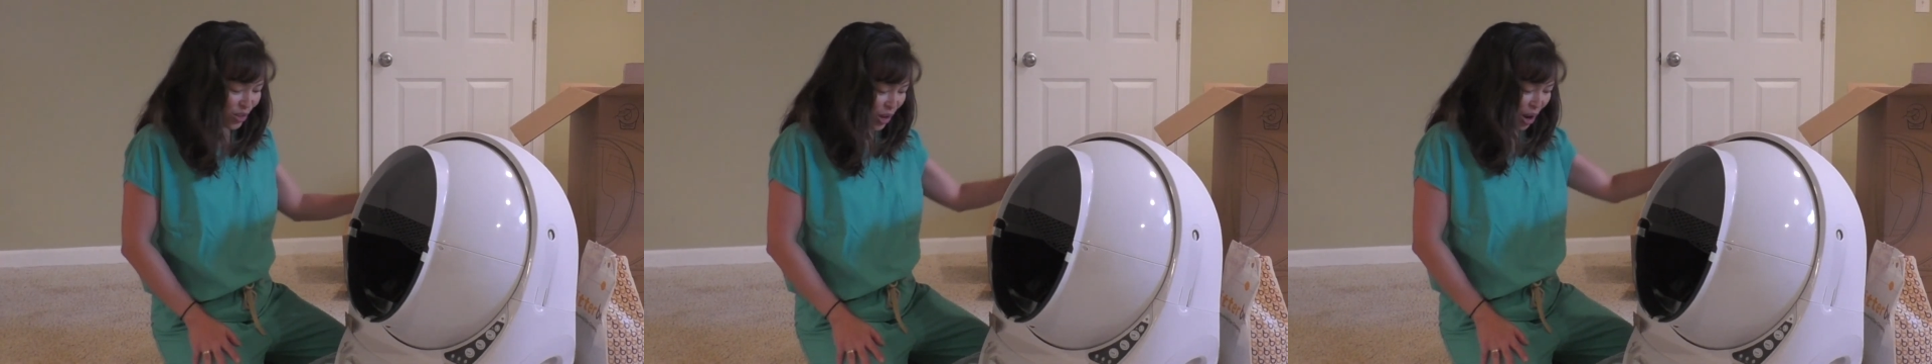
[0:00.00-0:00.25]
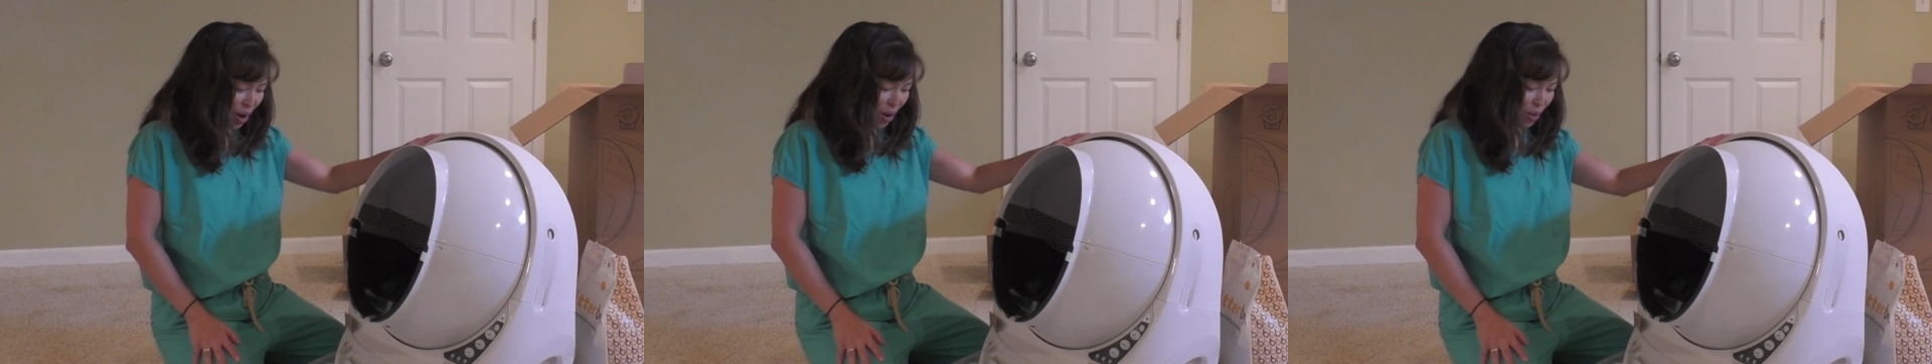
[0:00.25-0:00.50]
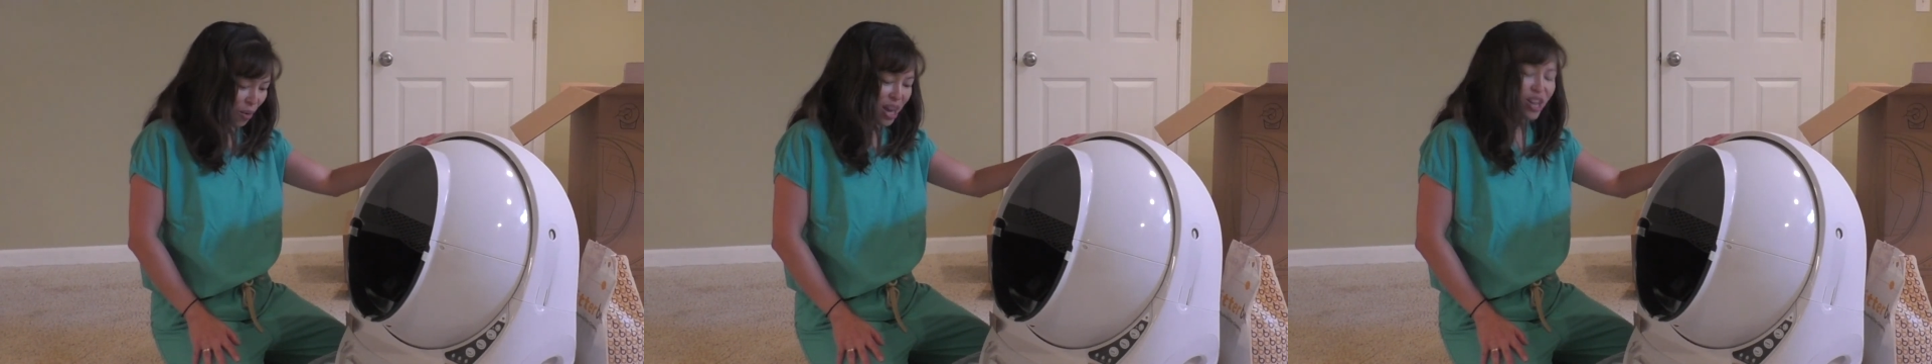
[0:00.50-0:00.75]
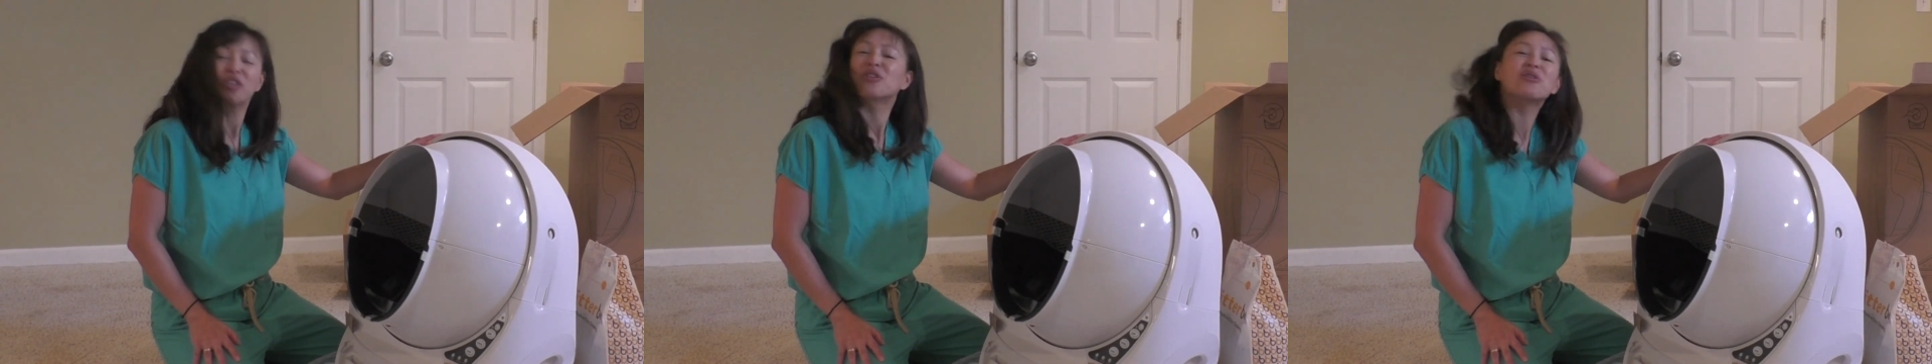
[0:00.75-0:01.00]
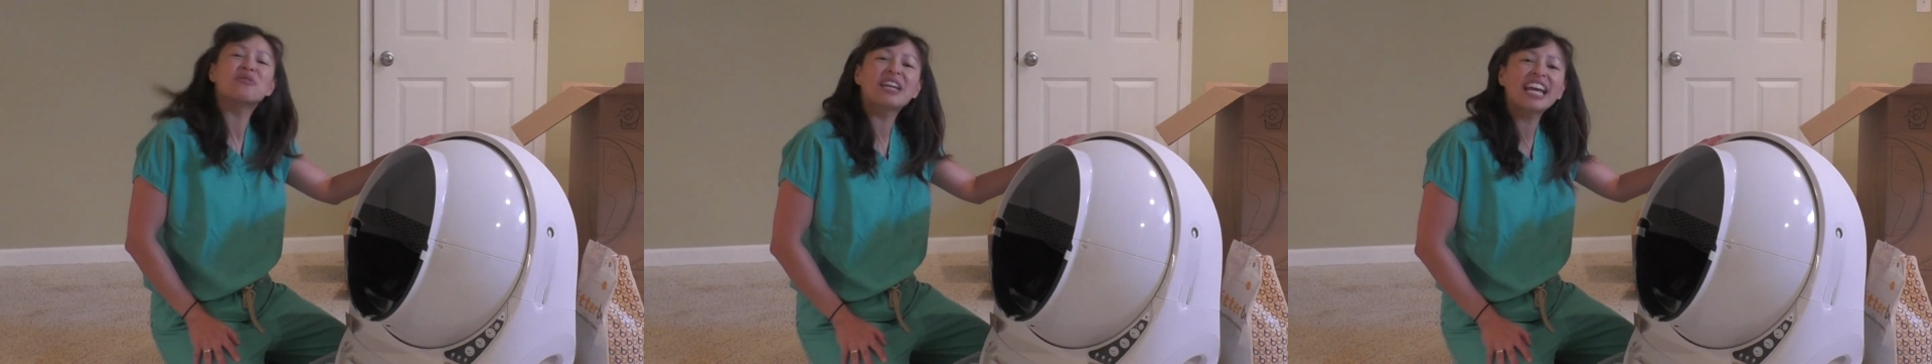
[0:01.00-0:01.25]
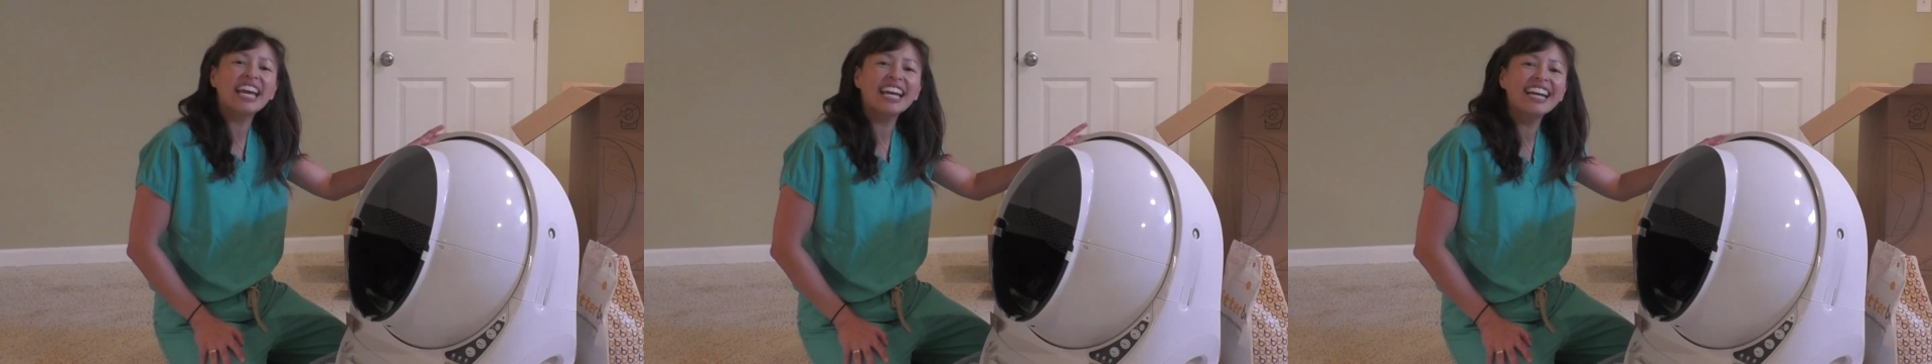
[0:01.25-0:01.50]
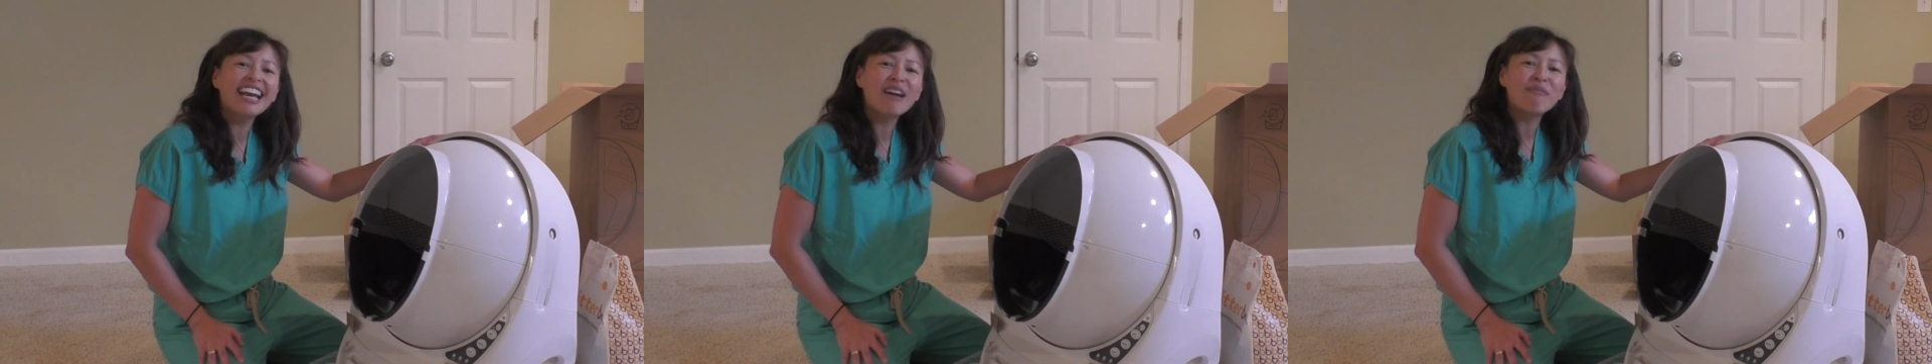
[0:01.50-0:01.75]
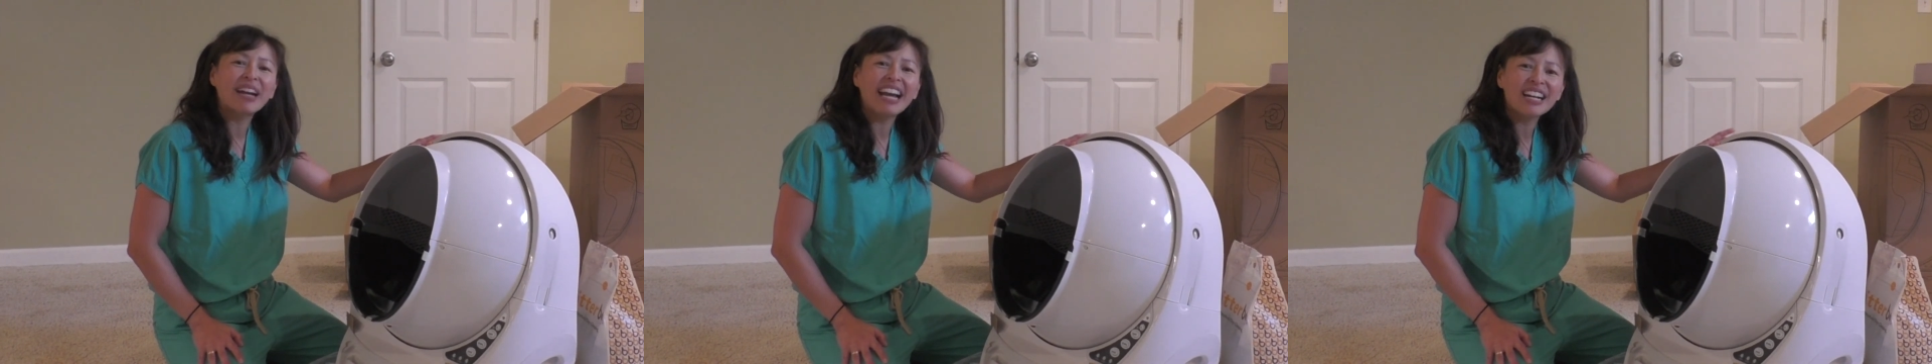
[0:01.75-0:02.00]
So tune in
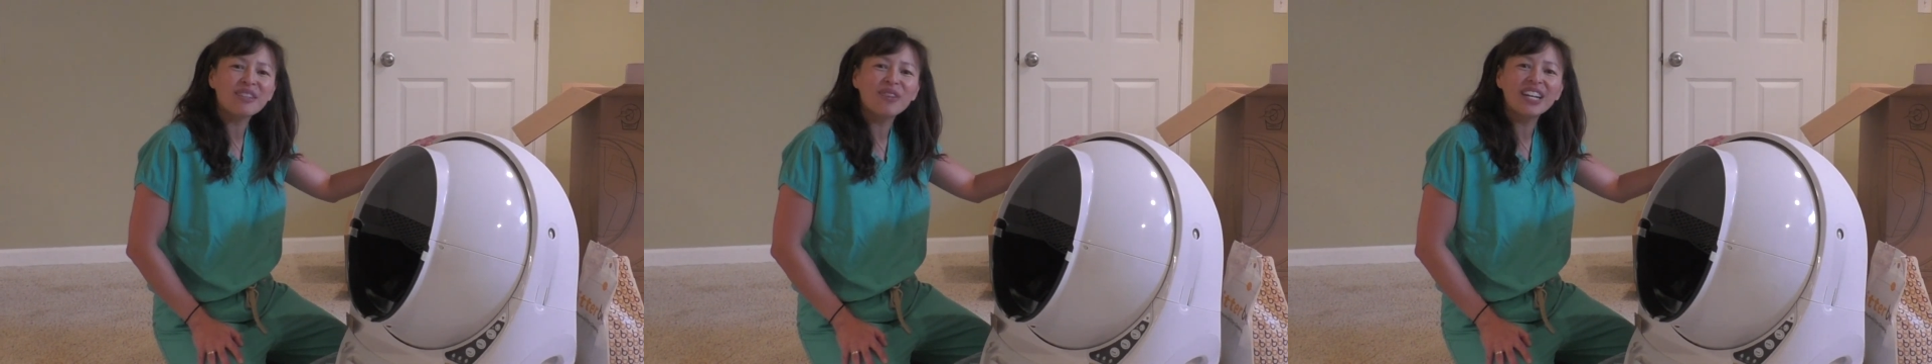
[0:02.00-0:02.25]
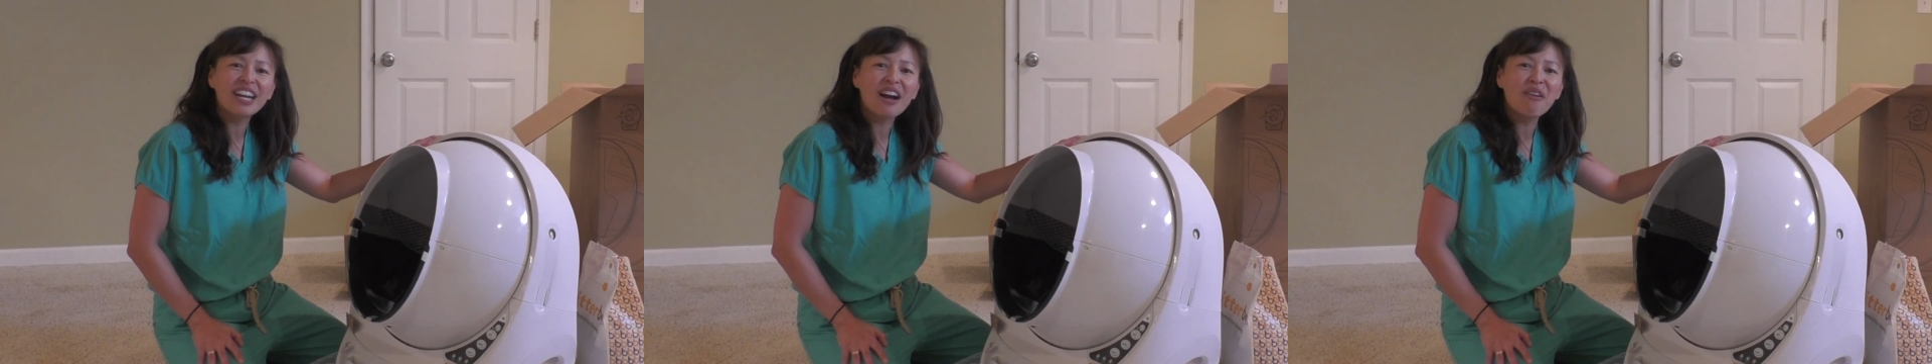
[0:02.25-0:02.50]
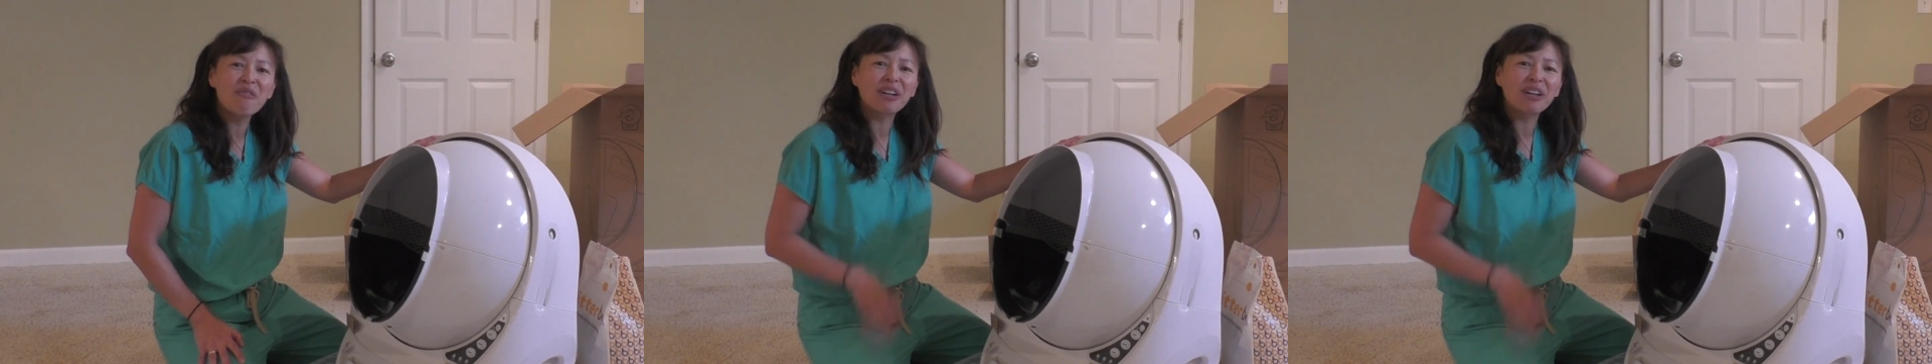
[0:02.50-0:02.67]
on my next video.